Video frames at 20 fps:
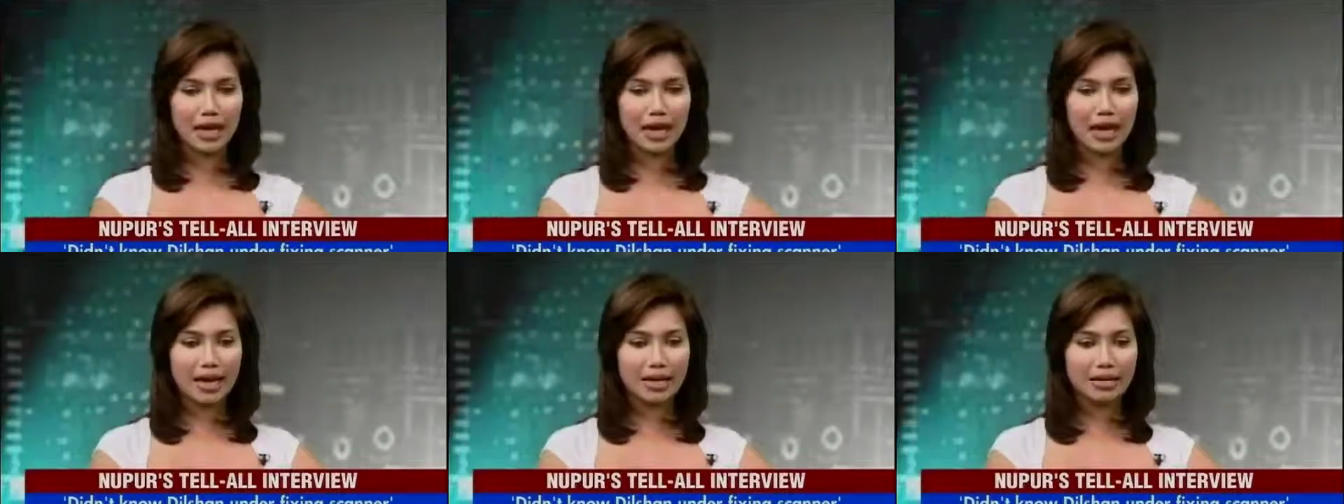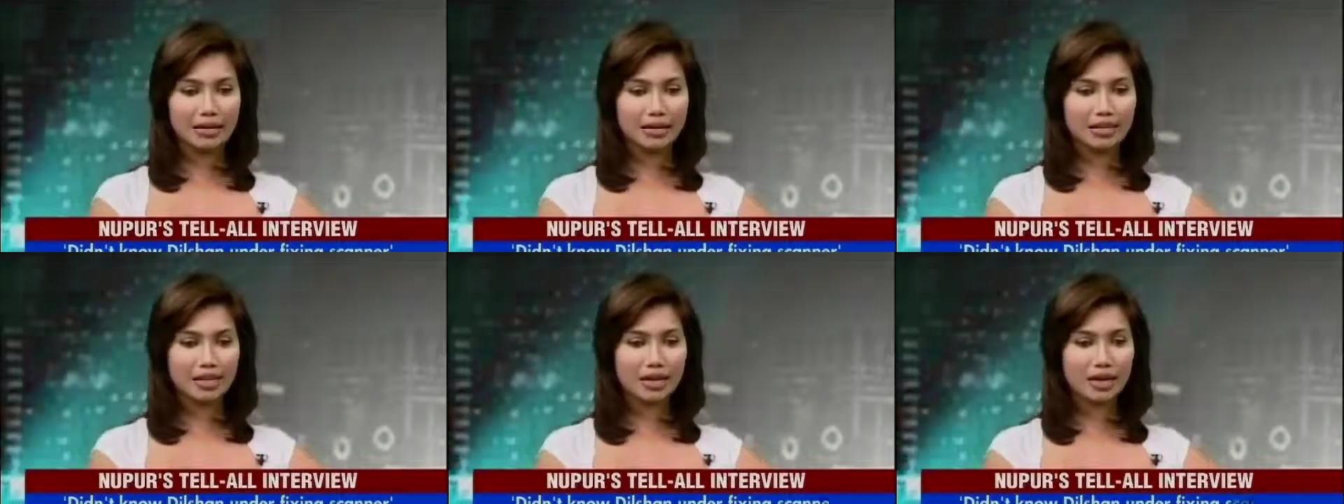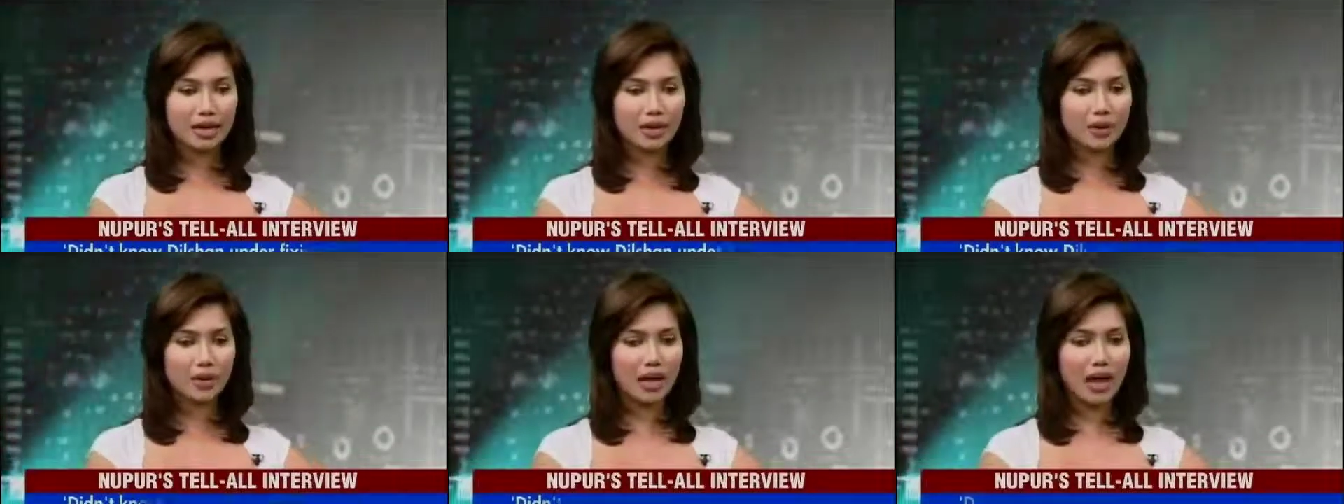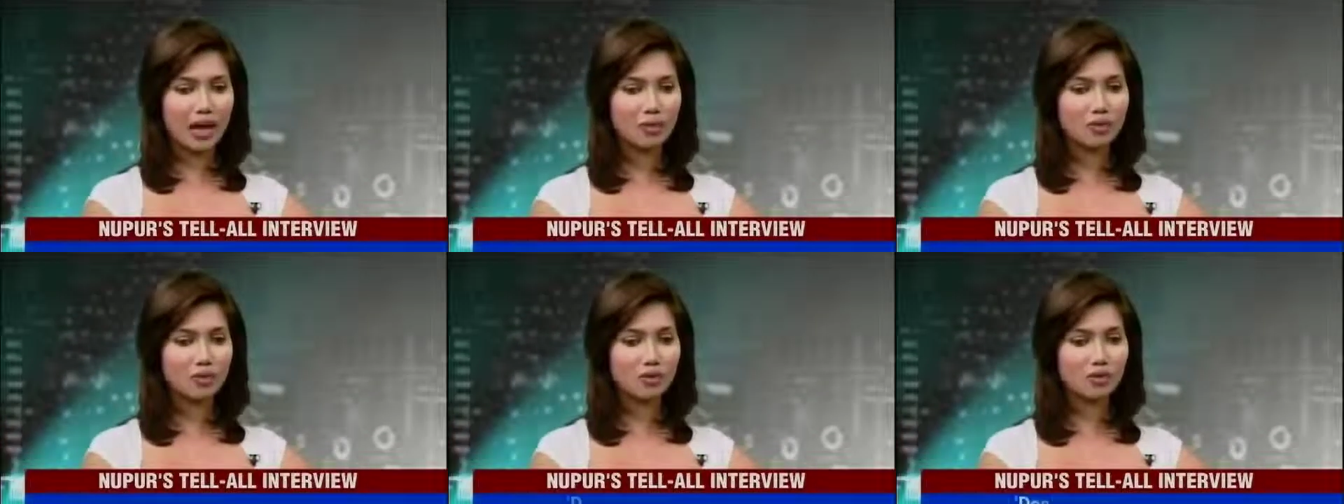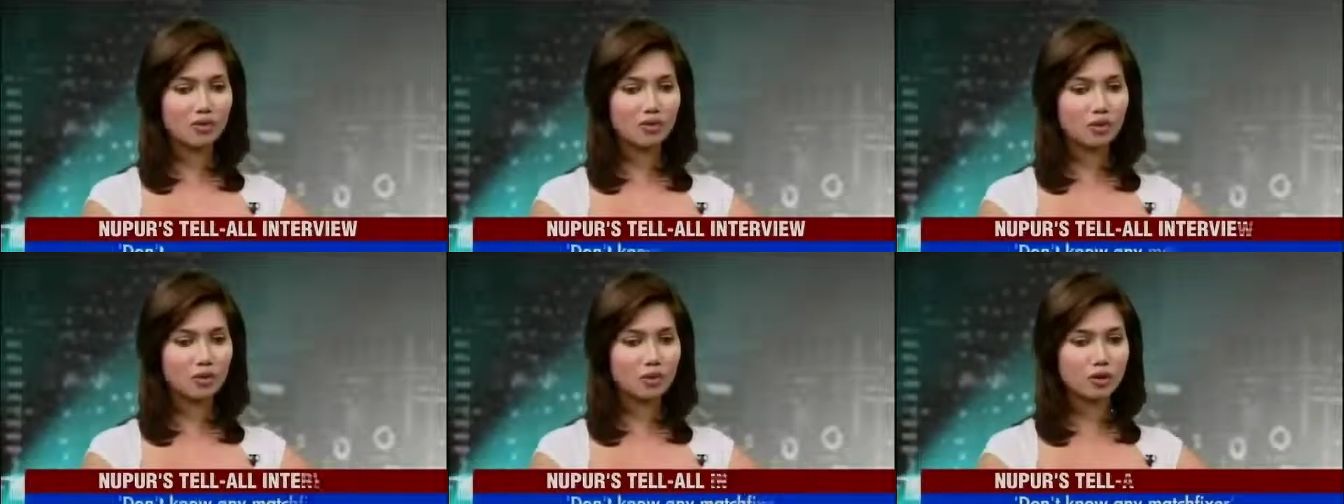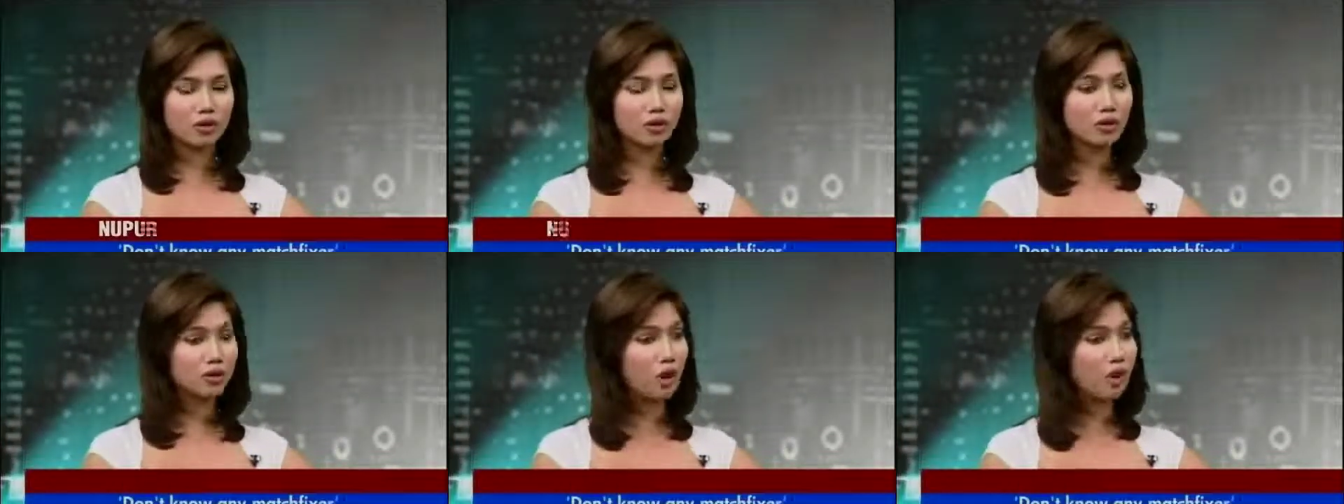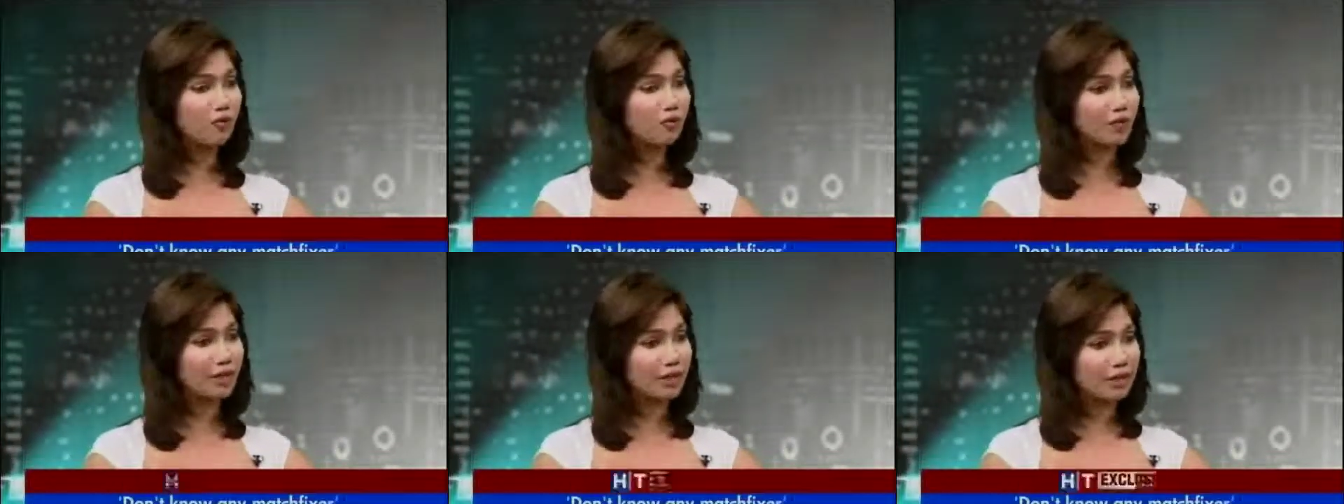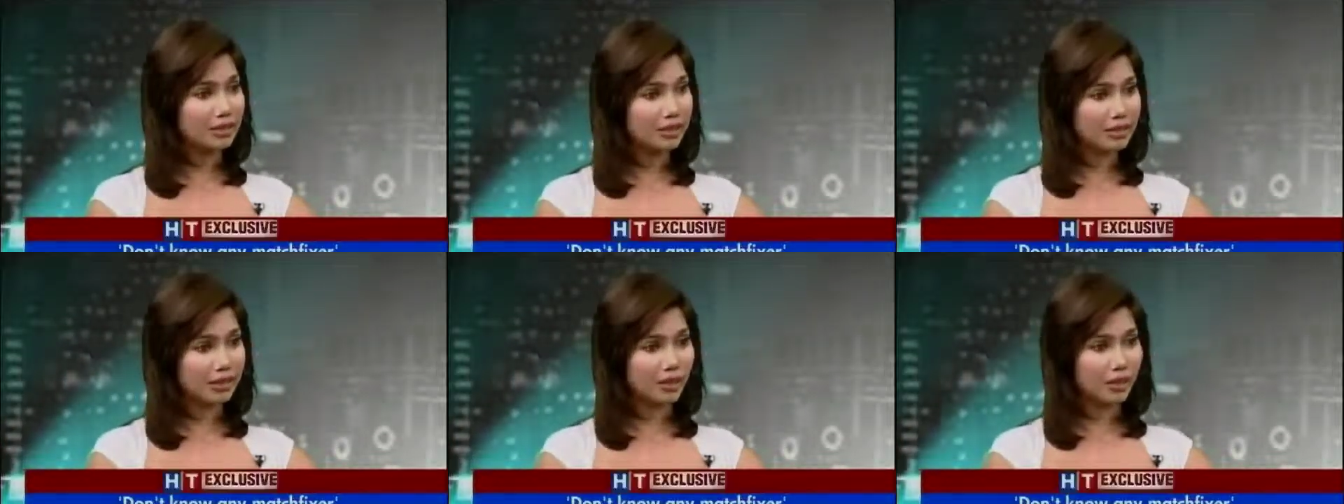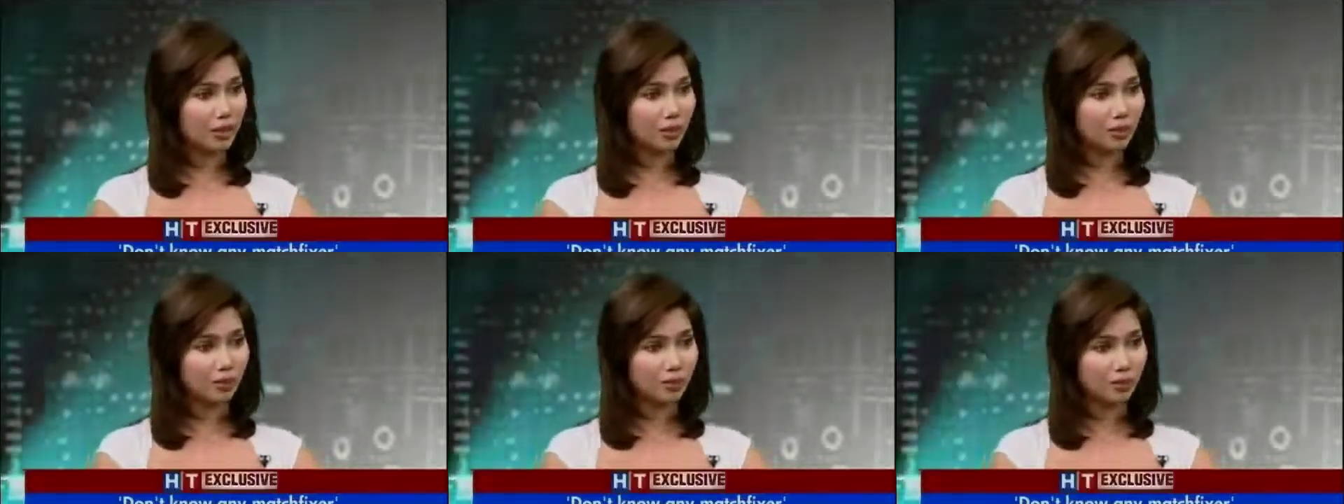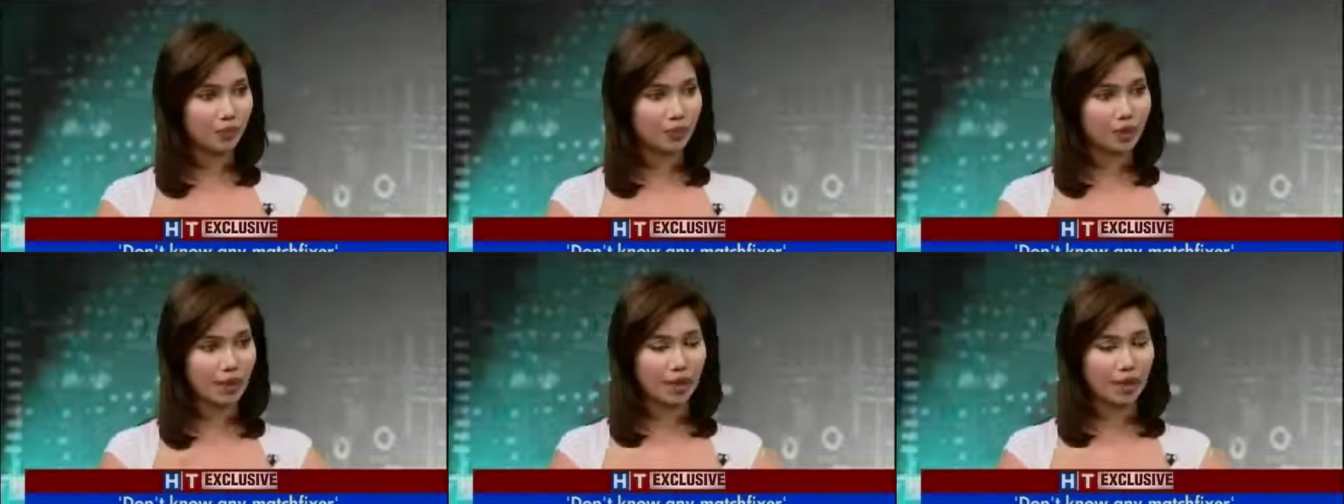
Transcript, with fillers: And we happened to go to the Cromwell Casino.